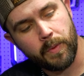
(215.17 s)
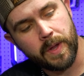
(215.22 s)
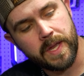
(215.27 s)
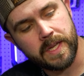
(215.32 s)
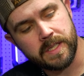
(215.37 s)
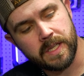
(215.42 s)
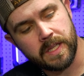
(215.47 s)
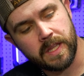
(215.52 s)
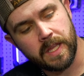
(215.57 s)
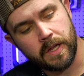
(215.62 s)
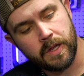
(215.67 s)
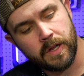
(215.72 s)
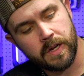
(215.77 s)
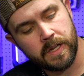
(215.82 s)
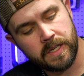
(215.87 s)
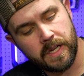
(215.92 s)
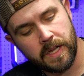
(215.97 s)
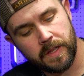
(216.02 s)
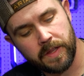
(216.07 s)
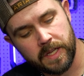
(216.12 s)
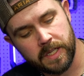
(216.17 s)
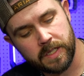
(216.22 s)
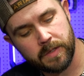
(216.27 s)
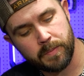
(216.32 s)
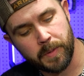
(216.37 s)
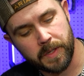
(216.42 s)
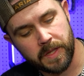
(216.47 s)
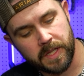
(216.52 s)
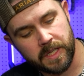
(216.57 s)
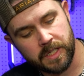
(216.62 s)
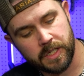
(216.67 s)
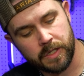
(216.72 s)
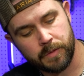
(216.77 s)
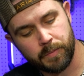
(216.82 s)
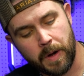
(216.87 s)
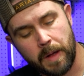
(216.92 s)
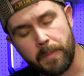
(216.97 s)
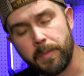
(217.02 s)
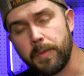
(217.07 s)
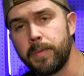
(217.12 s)
ways that they could have done this, but this is
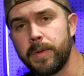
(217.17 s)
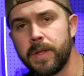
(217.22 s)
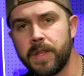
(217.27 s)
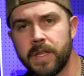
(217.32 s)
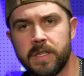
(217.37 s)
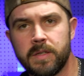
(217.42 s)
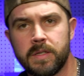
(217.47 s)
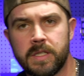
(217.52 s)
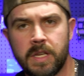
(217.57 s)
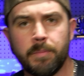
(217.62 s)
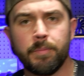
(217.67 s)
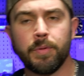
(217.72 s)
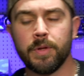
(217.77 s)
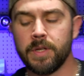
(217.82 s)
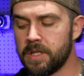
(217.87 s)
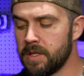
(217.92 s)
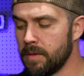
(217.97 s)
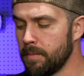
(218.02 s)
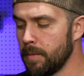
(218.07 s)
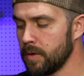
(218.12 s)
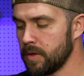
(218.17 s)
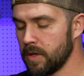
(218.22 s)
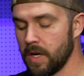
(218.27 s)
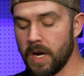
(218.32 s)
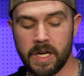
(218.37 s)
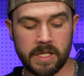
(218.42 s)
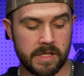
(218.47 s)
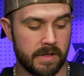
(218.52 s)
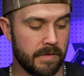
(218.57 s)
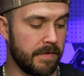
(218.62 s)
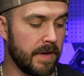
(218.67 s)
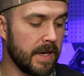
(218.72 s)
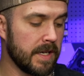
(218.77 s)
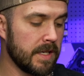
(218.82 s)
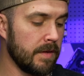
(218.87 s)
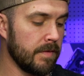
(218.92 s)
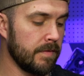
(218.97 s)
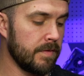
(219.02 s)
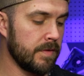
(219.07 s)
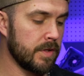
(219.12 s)
probably the simplest and most
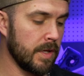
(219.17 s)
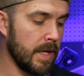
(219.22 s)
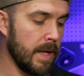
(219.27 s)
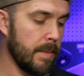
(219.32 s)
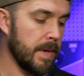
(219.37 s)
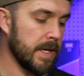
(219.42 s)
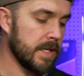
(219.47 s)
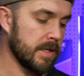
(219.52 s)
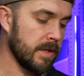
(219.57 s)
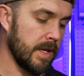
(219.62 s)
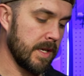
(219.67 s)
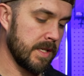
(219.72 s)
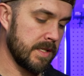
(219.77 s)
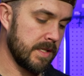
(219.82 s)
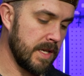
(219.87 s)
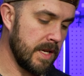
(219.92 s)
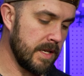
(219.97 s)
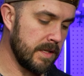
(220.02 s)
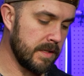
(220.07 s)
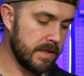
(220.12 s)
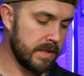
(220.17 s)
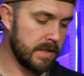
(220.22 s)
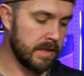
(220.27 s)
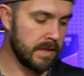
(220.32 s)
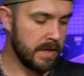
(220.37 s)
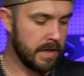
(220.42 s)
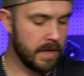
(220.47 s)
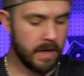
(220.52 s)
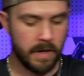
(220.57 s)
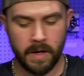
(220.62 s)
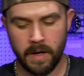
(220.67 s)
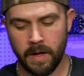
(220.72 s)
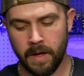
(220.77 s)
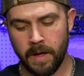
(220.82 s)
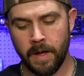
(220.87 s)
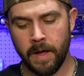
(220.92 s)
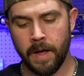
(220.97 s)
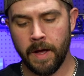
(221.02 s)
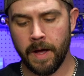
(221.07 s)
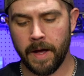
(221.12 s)
cost-effective. So that makes a lot of sense.
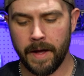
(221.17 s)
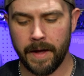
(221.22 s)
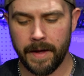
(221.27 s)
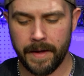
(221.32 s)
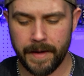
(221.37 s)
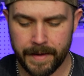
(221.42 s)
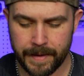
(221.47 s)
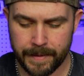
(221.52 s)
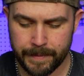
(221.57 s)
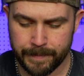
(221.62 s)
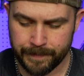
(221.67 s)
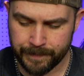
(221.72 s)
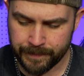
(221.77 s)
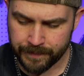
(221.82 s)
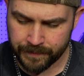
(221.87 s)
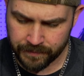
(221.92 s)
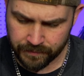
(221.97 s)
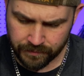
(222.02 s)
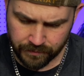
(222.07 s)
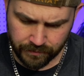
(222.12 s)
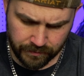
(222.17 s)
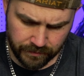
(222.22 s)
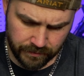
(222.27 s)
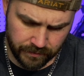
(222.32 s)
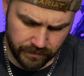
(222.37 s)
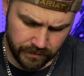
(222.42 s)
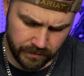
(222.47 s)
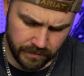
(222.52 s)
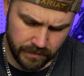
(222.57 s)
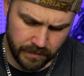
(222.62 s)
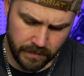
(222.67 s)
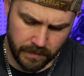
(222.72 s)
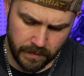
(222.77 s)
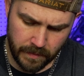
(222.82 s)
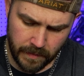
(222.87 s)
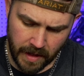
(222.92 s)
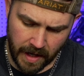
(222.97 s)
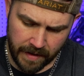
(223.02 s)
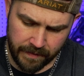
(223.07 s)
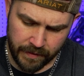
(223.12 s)
I
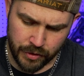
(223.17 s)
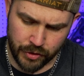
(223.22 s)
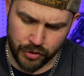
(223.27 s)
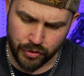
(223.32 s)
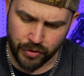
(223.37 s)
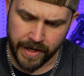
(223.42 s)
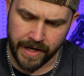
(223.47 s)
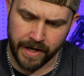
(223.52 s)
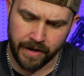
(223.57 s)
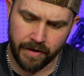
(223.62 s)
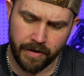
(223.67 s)
have a trading